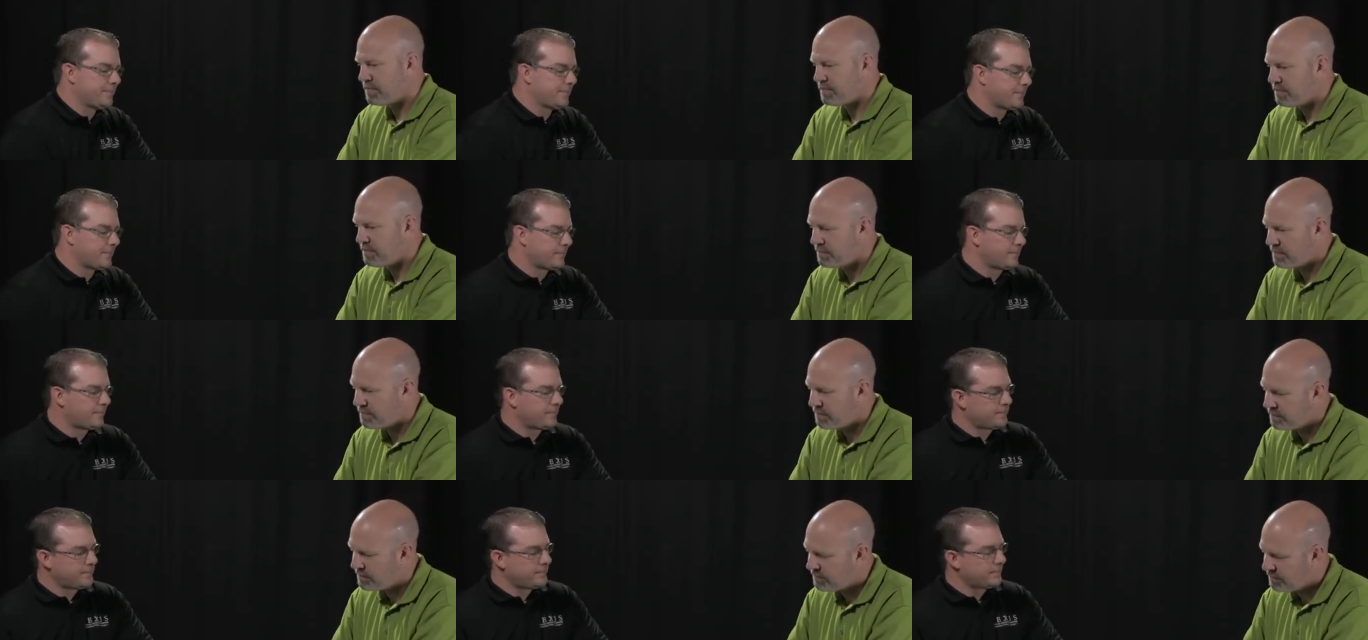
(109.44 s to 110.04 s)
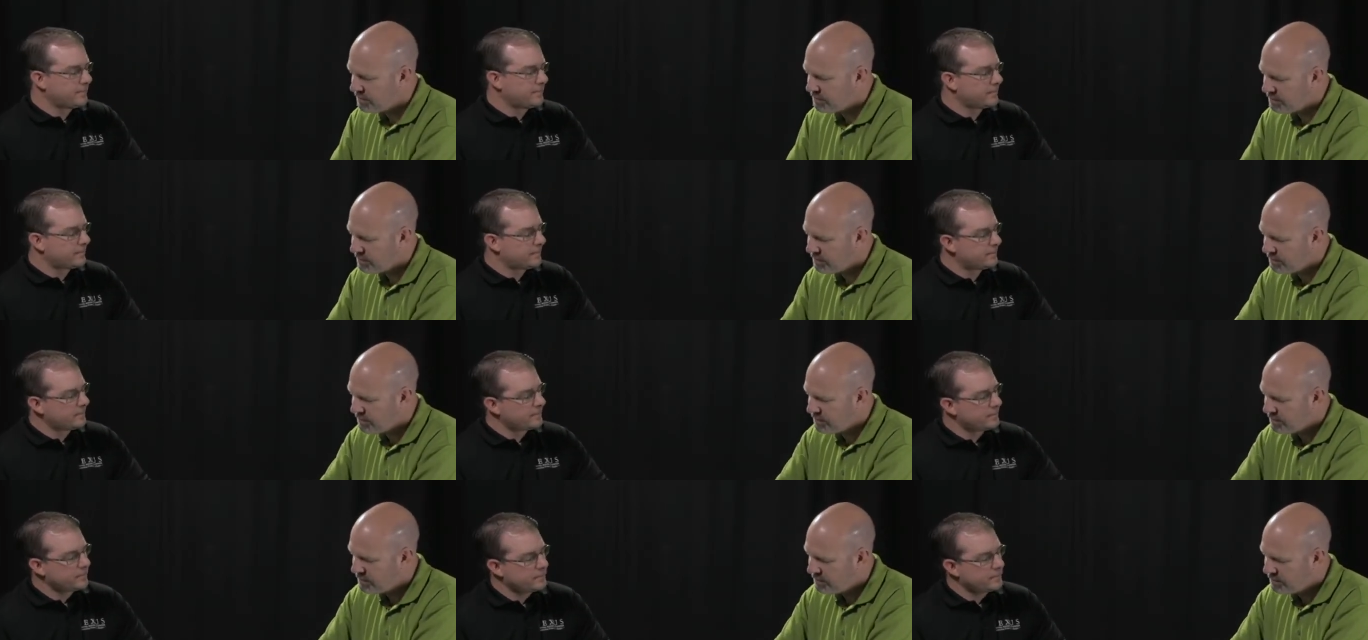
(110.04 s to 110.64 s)

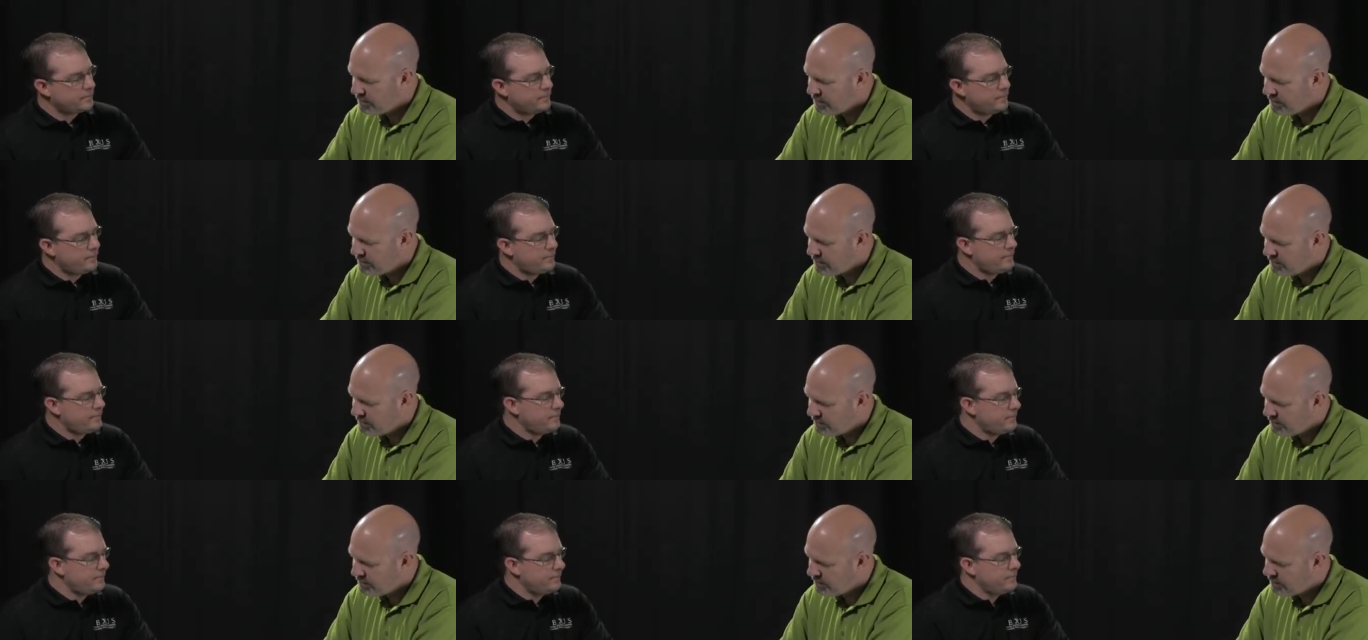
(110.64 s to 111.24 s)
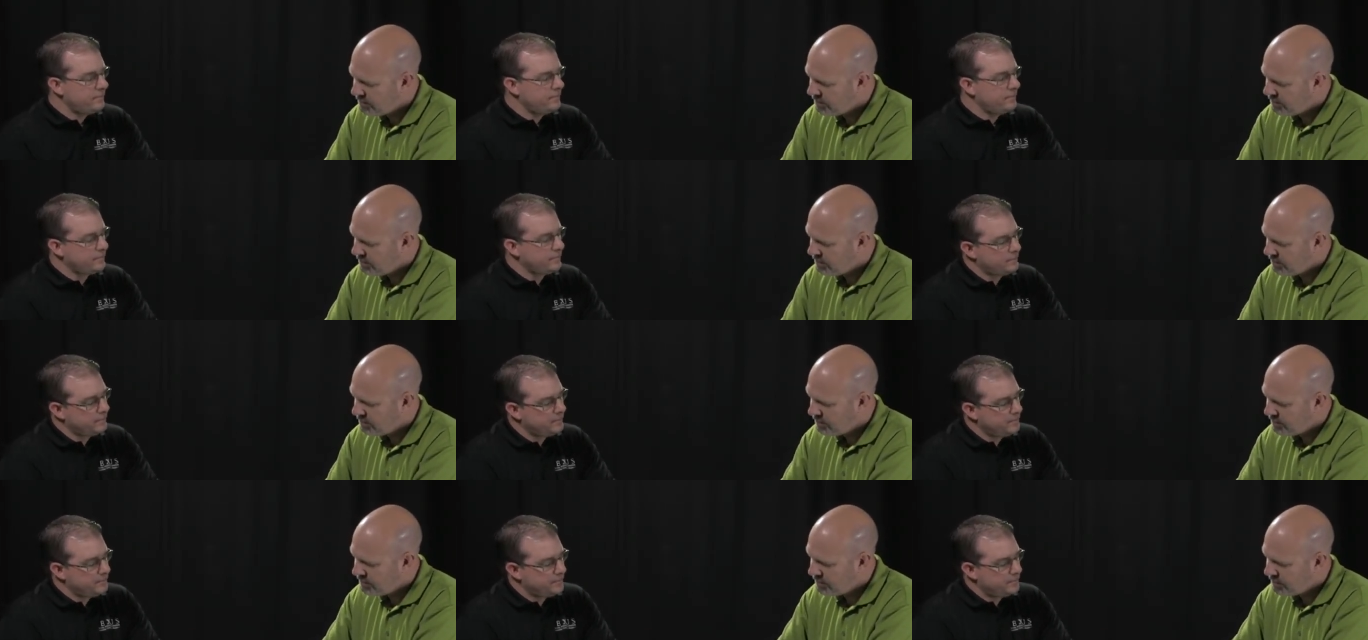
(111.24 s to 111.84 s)

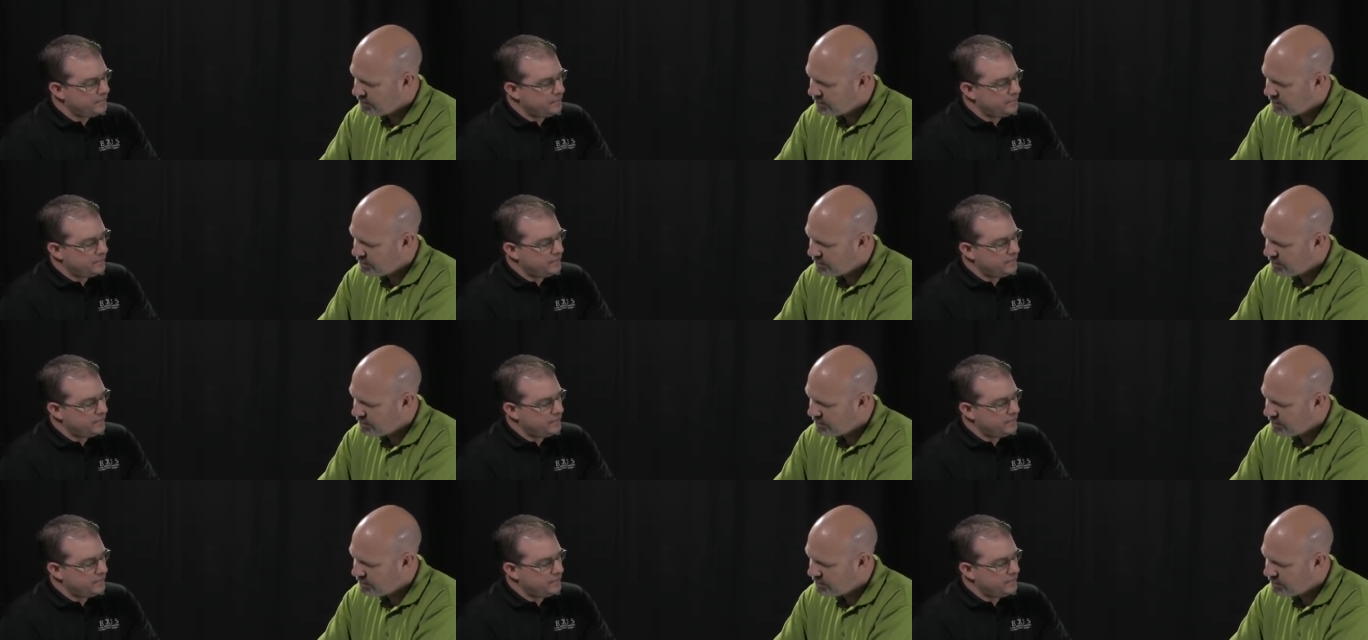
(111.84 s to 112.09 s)
Nothing is said.